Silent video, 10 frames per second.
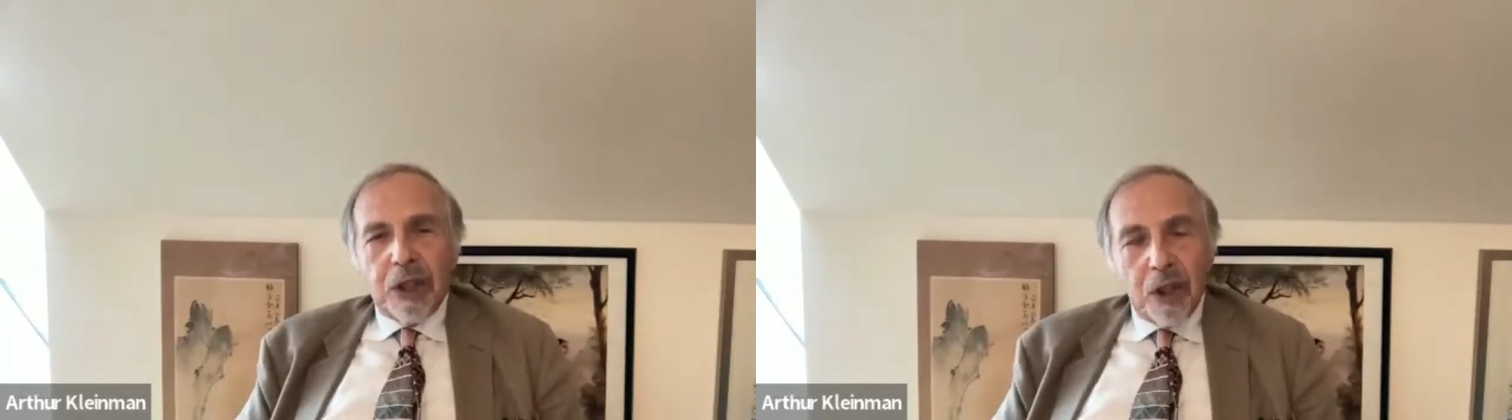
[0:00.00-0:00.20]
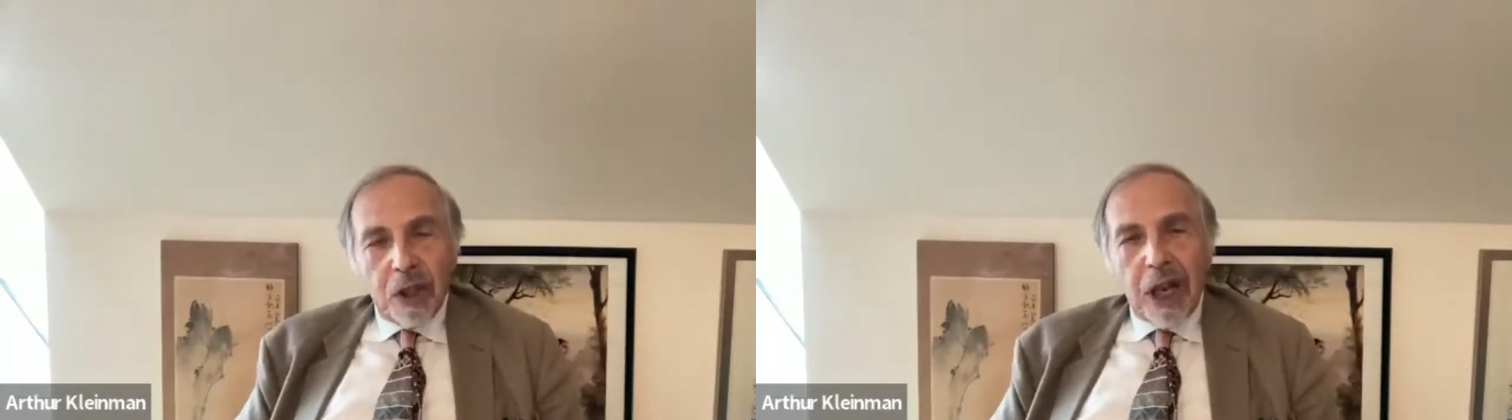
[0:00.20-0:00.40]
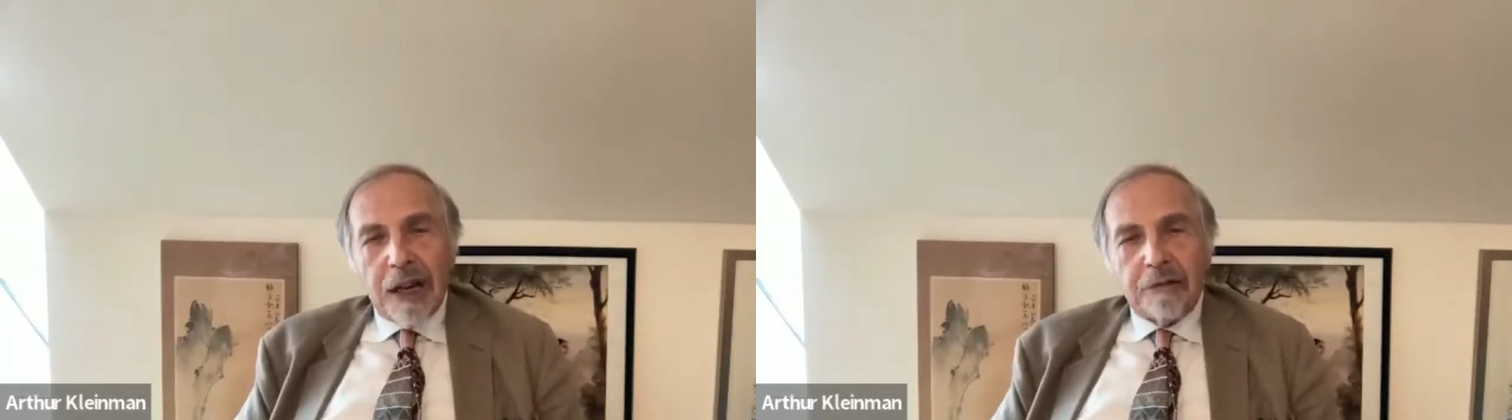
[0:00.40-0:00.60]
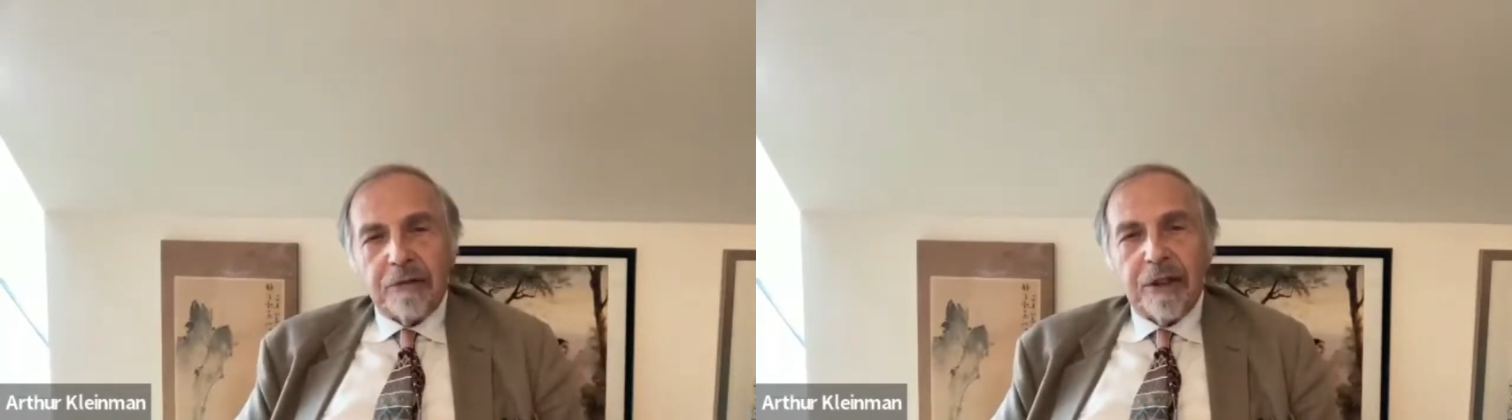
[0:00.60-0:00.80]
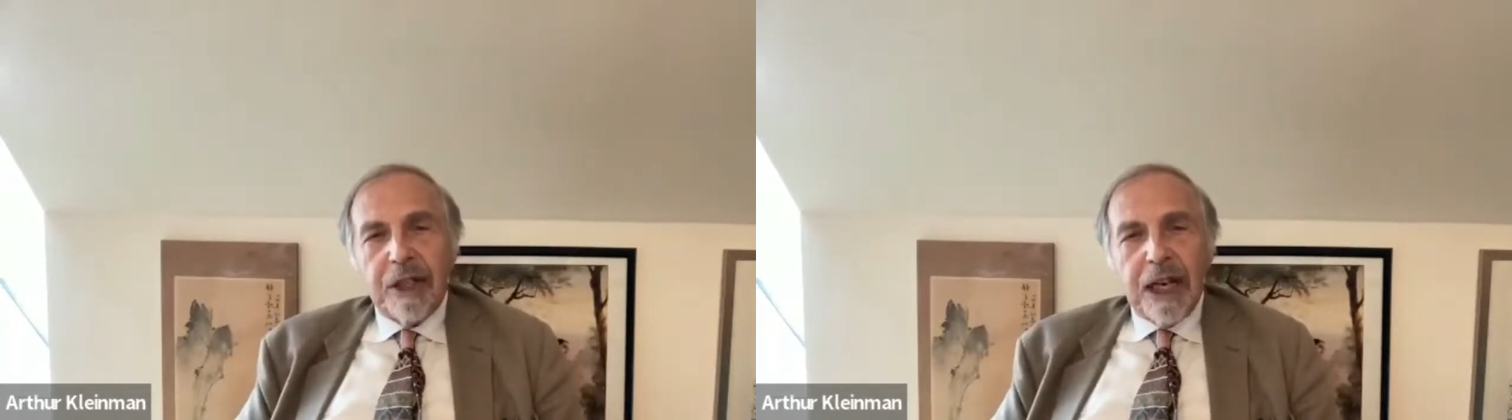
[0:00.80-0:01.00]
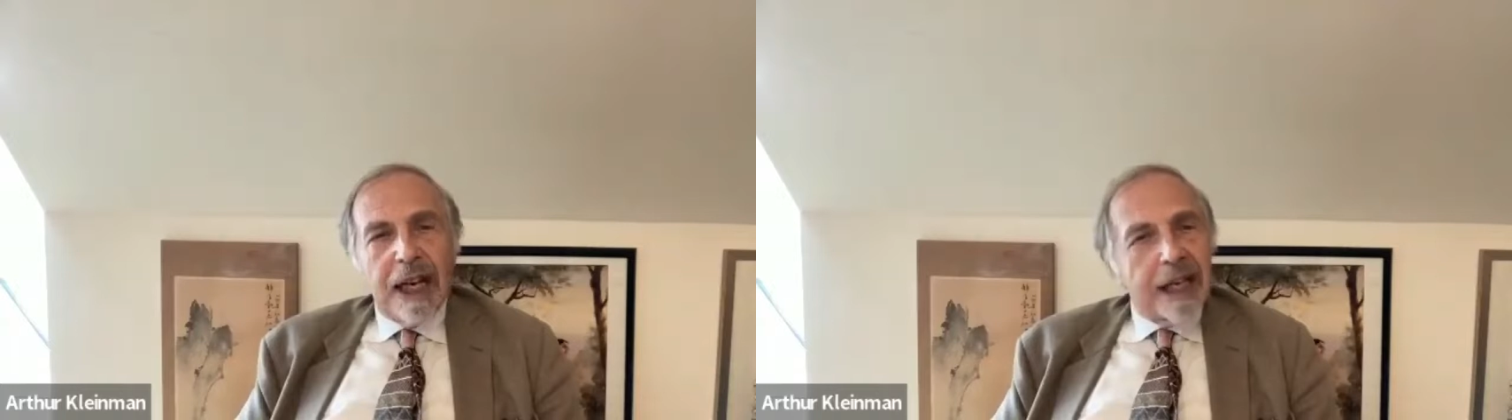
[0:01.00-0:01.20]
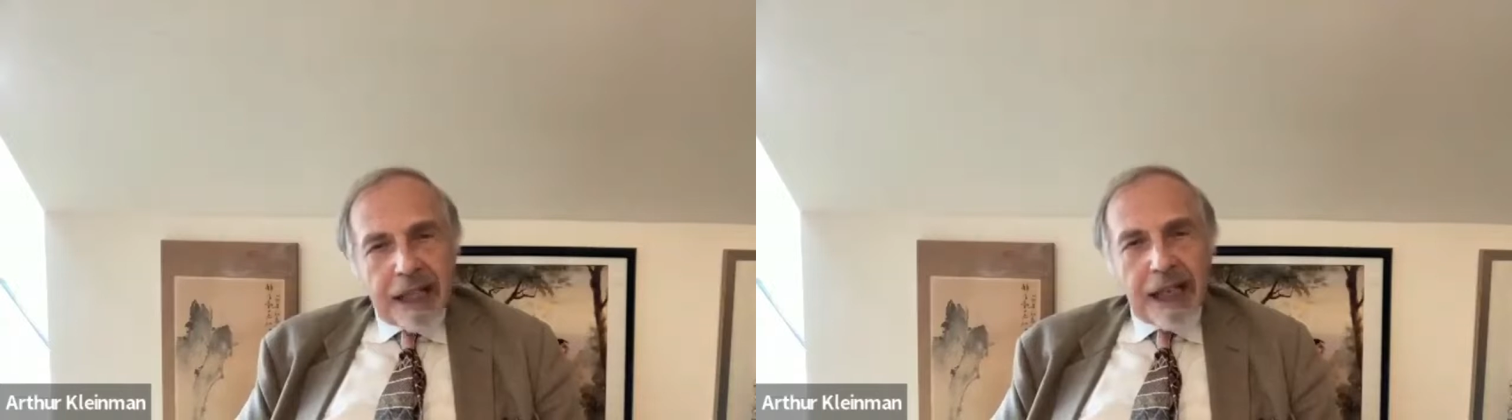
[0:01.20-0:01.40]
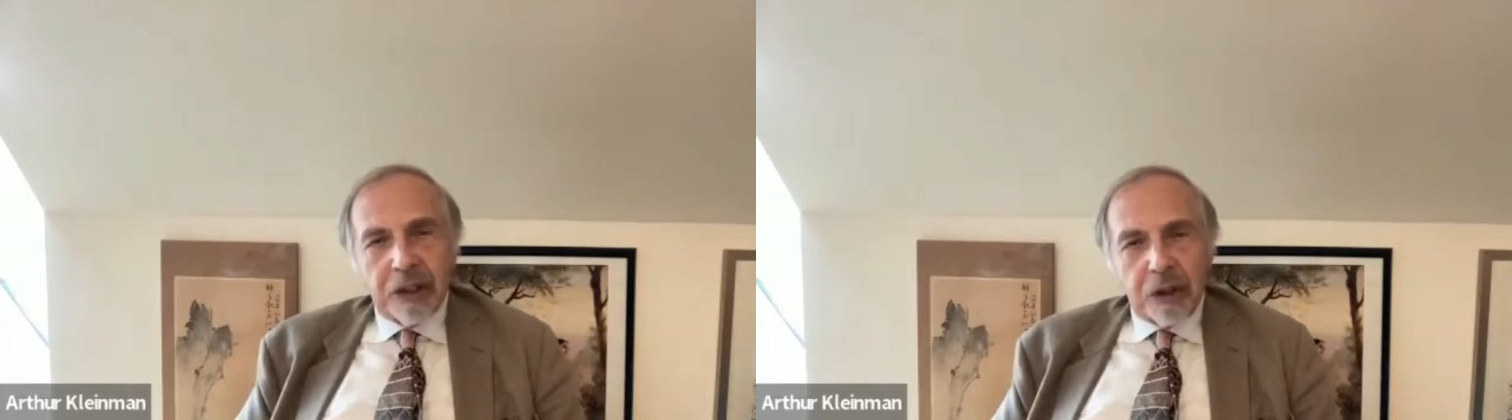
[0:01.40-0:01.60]
good life and a
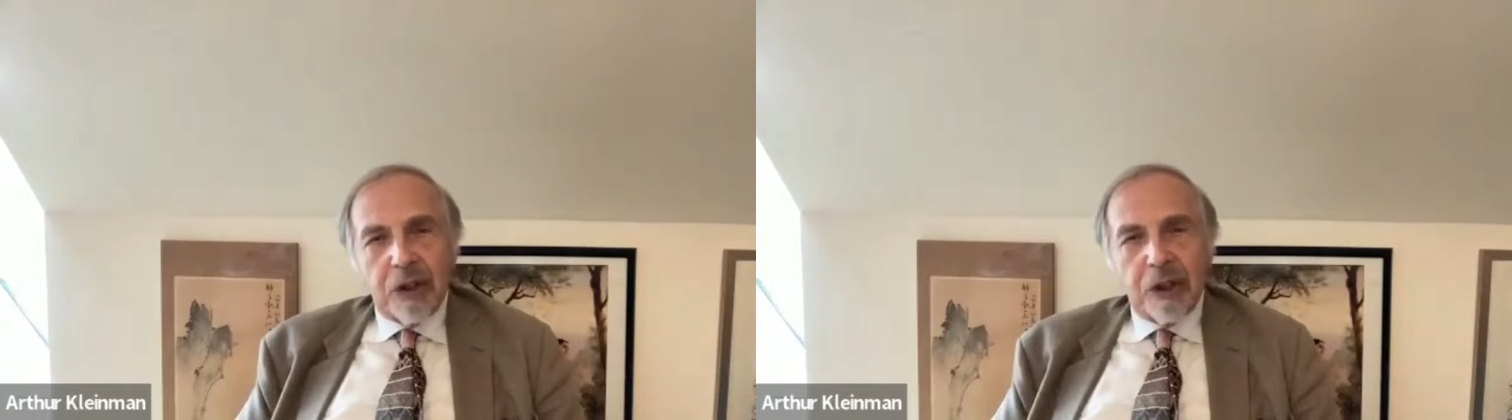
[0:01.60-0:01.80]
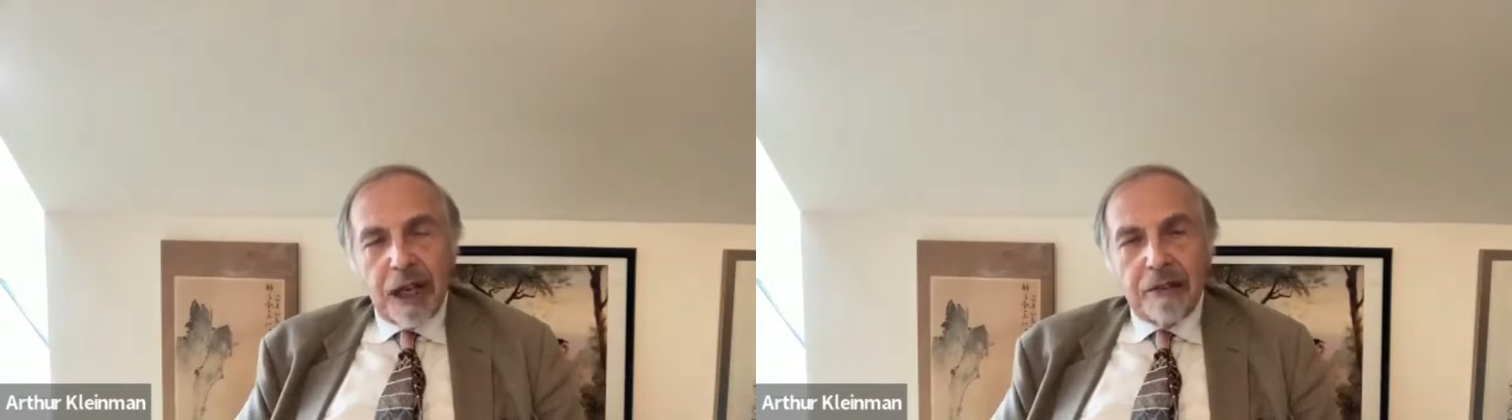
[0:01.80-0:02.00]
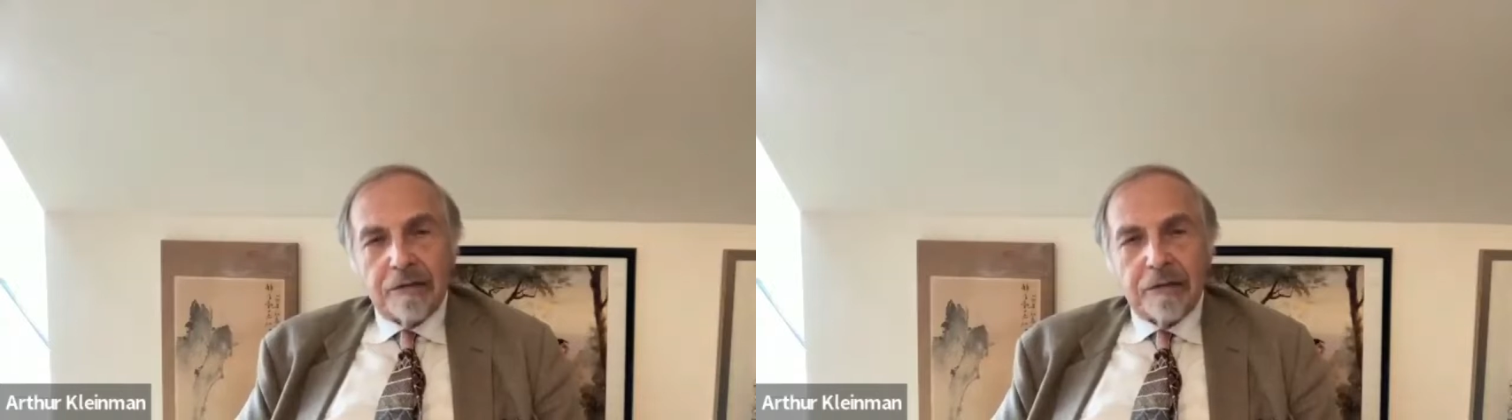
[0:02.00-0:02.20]
not so good life.